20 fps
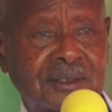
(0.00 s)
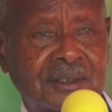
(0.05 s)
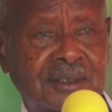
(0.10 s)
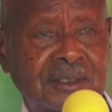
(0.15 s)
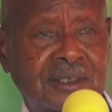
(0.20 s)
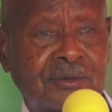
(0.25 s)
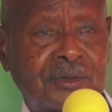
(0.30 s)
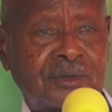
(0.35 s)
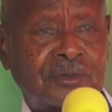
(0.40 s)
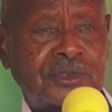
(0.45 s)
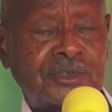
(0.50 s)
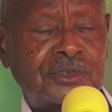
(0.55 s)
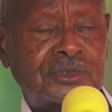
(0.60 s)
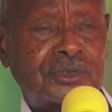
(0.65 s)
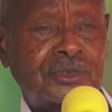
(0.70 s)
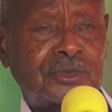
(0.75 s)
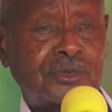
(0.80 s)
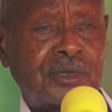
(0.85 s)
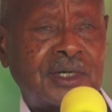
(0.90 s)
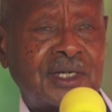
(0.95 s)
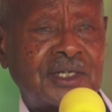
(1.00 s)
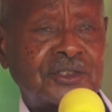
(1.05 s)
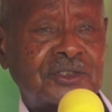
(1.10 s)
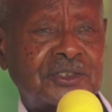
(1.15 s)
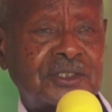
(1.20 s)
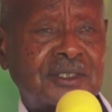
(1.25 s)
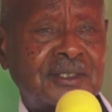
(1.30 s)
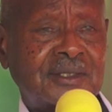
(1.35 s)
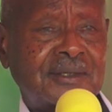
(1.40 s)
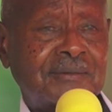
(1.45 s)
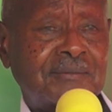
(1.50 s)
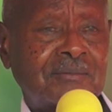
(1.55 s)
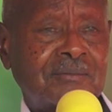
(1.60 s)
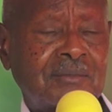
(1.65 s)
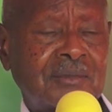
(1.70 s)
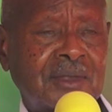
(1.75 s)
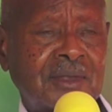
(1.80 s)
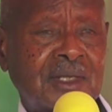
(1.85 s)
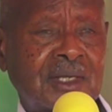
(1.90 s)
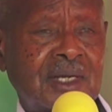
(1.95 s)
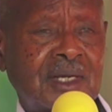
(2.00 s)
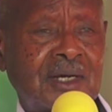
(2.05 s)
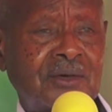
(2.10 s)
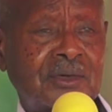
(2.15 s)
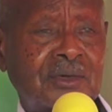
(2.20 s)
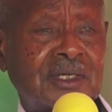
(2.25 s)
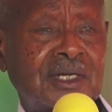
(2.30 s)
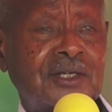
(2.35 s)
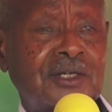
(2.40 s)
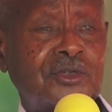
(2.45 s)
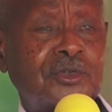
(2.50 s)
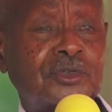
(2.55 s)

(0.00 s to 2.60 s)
Our question was, how can you